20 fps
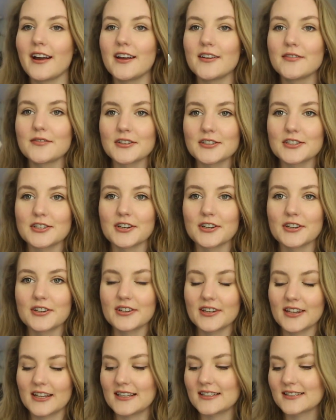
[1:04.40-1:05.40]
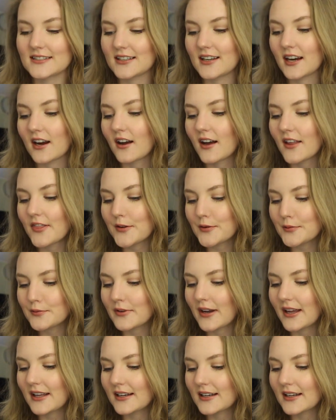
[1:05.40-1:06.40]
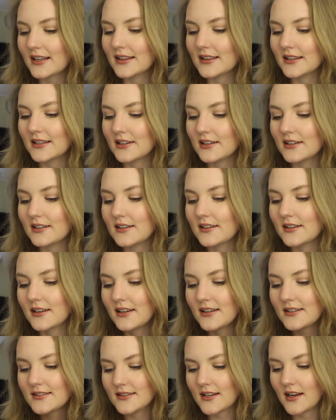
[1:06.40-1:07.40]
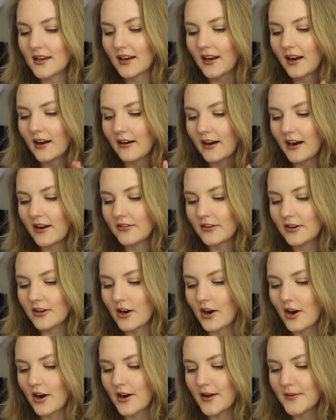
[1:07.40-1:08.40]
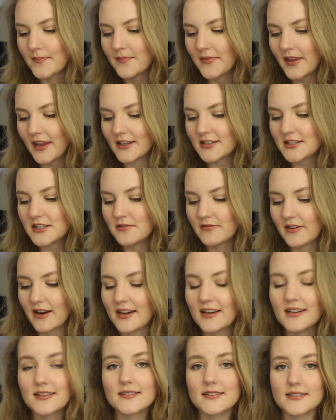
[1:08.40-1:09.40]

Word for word: and return this. I got the REN Clearing Skincare Ever Calm Anti-Redness